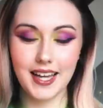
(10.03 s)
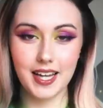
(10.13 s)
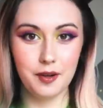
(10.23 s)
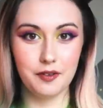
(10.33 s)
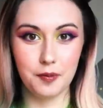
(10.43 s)

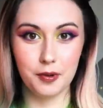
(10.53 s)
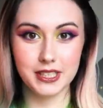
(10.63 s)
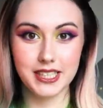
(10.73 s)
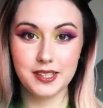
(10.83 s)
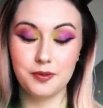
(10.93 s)
Hello
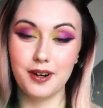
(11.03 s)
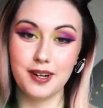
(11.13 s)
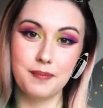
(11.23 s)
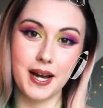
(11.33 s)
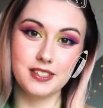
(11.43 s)
everybody,
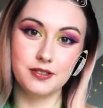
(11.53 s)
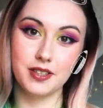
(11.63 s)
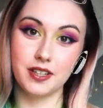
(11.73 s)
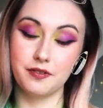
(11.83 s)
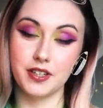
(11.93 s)
welcome back to
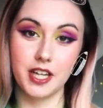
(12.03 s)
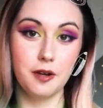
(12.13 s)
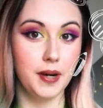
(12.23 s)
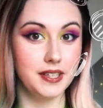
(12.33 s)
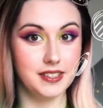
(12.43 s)
another
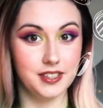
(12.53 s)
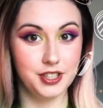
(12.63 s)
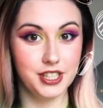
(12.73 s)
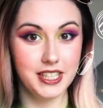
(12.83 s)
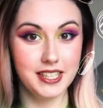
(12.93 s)
video by
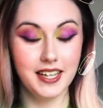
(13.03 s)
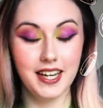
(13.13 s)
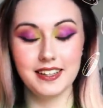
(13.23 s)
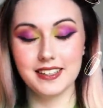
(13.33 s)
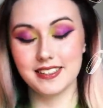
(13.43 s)
DissociaDID.
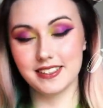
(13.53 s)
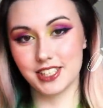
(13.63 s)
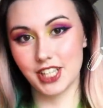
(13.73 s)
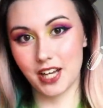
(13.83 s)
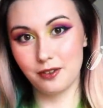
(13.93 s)
This is a
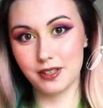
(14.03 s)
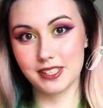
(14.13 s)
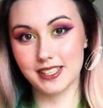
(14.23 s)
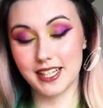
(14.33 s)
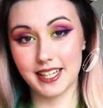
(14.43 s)
channel
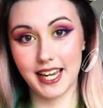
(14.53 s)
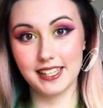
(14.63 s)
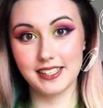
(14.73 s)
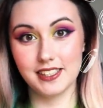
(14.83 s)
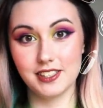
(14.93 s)
that's
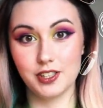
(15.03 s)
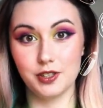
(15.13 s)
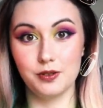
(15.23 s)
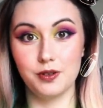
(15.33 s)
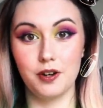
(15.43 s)
dedicated
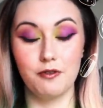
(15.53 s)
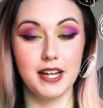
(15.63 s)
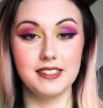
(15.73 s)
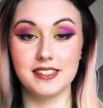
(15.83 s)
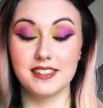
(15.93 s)
to
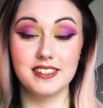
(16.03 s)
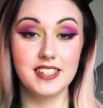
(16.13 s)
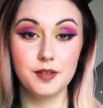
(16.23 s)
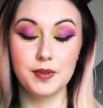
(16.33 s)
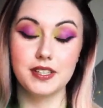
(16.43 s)
erasing the
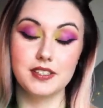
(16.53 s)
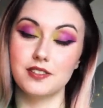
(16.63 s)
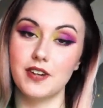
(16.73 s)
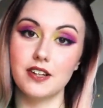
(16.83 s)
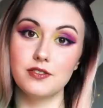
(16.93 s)
stigma that
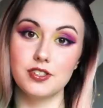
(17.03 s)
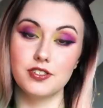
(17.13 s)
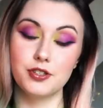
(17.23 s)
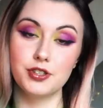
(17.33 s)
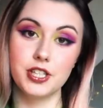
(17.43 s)
surrounds
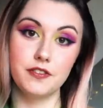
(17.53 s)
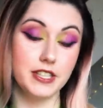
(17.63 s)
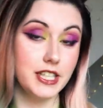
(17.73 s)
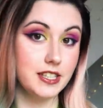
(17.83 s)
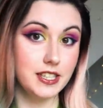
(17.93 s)
dissociative
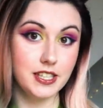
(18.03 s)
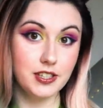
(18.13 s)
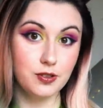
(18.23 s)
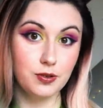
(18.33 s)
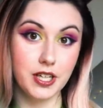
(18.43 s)
identity
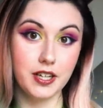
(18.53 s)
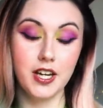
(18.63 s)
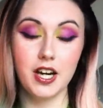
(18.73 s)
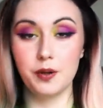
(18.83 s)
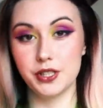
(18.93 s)
disorder,
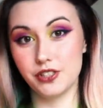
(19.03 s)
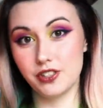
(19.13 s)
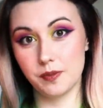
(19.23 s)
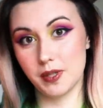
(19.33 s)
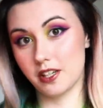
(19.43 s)
which
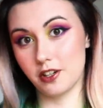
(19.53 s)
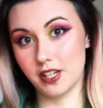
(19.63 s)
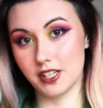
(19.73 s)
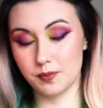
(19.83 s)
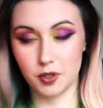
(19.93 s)
used to be
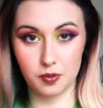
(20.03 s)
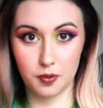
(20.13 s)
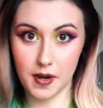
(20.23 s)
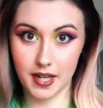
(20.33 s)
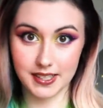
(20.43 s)
known as
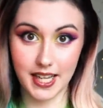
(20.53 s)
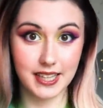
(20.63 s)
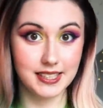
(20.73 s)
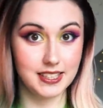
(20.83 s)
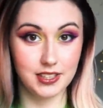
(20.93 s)
multiple
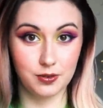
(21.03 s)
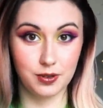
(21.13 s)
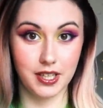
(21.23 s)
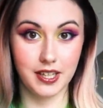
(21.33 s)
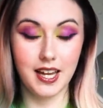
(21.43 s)
personality
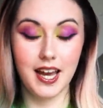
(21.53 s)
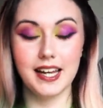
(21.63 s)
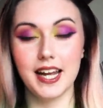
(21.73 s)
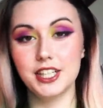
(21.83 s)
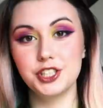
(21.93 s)
disorder,
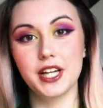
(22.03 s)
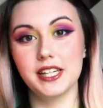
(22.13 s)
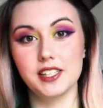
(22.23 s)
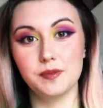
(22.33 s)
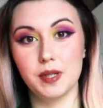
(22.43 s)
and
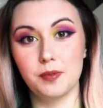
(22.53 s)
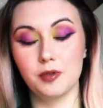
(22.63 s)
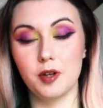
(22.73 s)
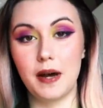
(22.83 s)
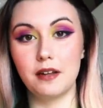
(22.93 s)
educating
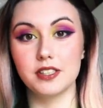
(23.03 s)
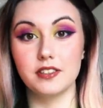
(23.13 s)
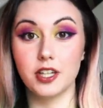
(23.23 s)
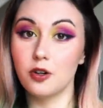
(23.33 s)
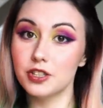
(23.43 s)
people about the
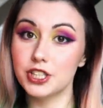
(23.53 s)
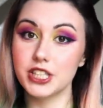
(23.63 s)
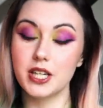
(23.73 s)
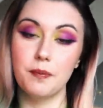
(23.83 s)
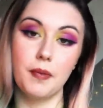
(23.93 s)

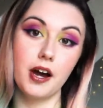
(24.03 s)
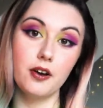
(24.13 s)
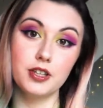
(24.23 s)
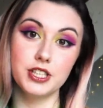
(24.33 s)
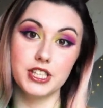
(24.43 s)
psychology and
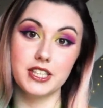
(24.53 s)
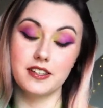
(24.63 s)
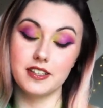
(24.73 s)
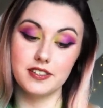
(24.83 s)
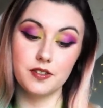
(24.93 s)
biology
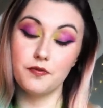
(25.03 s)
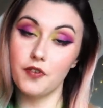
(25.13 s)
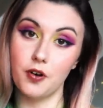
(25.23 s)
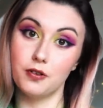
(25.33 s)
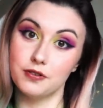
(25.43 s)
that is
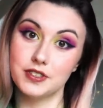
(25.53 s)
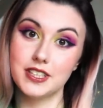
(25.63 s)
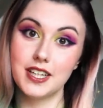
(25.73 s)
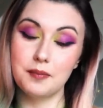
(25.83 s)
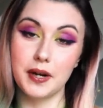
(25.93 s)

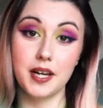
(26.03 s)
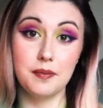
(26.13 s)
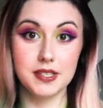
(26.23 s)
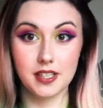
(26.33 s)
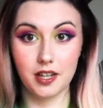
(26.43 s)
involved. My
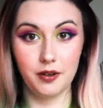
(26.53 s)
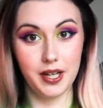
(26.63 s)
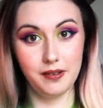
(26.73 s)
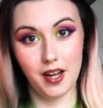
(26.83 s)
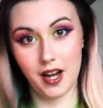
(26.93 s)
name is
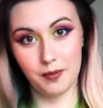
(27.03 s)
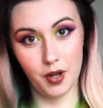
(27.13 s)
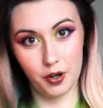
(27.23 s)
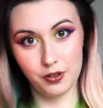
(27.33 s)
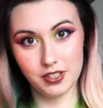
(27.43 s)
Chloe. I'm the
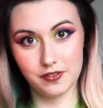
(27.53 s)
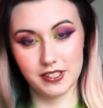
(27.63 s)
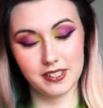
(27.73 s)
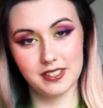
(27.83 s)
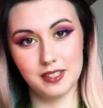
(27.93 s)
host of the
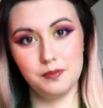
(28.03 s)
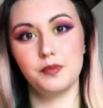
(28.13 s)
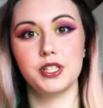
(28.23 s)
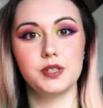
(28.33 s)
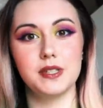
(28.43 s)
system,
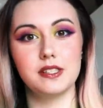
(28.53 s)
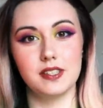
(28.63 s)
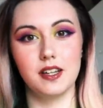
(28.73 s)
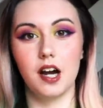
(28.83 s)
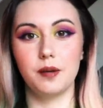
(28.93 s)
which means
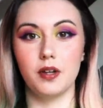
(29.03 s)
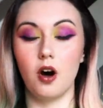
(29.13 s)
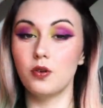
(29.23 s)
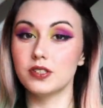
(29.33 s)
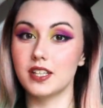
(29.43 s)
that I'm the
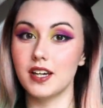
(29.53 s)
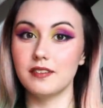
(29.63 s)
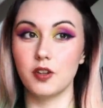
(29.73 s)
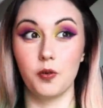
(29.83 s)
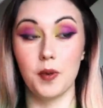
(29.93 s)
alter
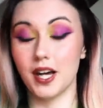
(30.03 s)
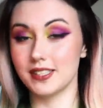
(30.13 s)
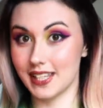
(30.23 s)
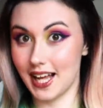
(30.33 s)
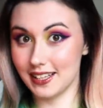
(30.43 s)
or
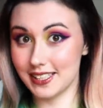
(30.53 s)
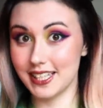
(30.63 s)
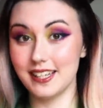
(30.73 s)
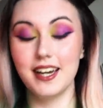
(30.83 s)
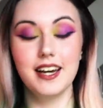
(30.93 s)

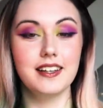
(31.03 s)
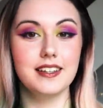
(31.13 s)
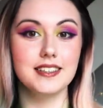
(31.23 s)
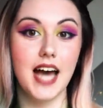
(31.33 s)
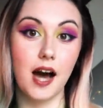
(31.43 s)
personality
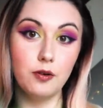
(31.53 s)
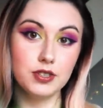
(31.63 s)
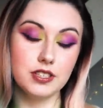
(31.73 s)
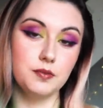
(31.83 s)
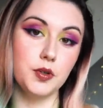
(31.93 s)
that's
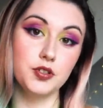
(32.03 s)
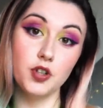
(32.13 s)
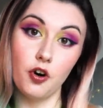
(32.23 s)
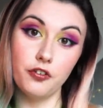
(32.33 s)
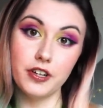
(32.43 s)
out the most
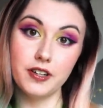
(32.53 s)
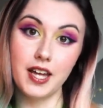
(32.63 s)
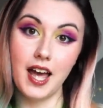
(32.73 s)
often.